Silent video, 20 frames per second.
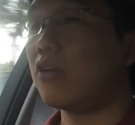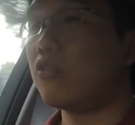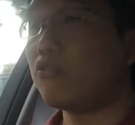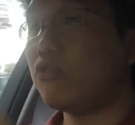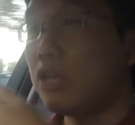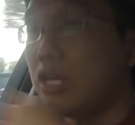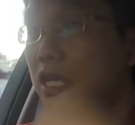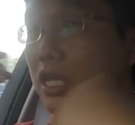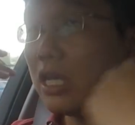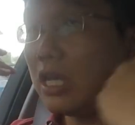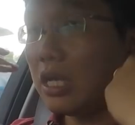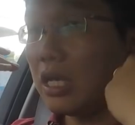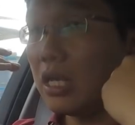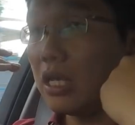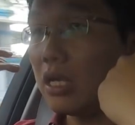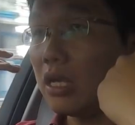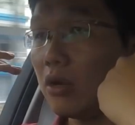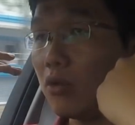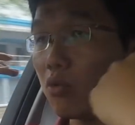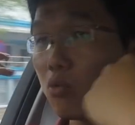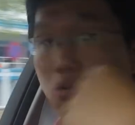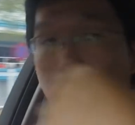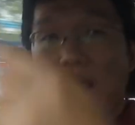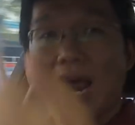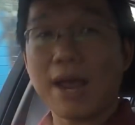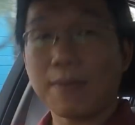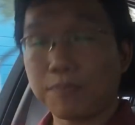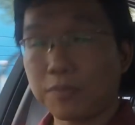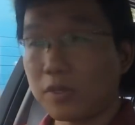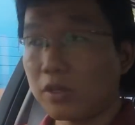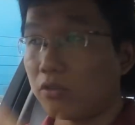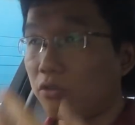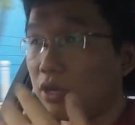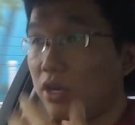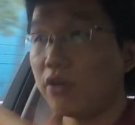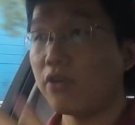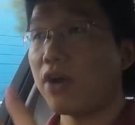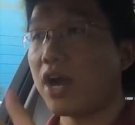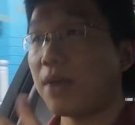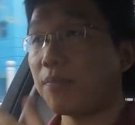re-wrapped,
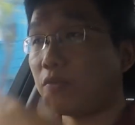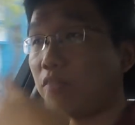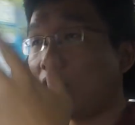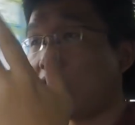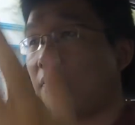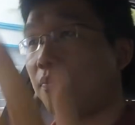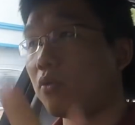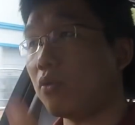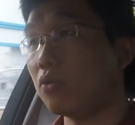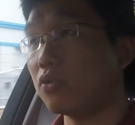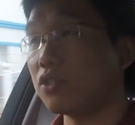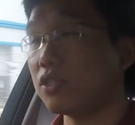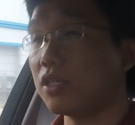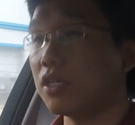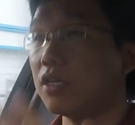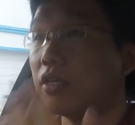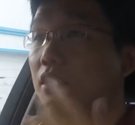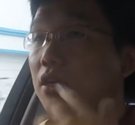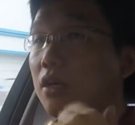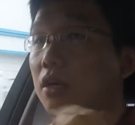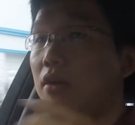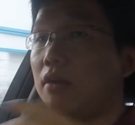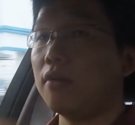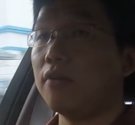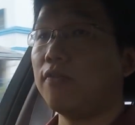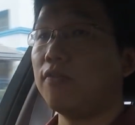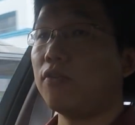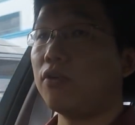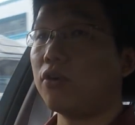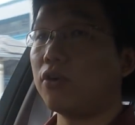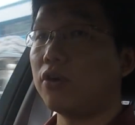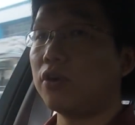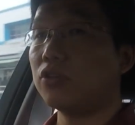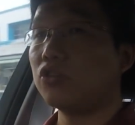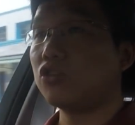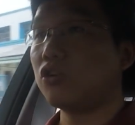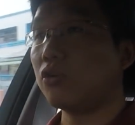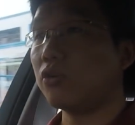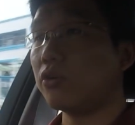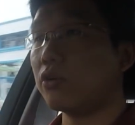reupholstered for a
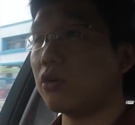total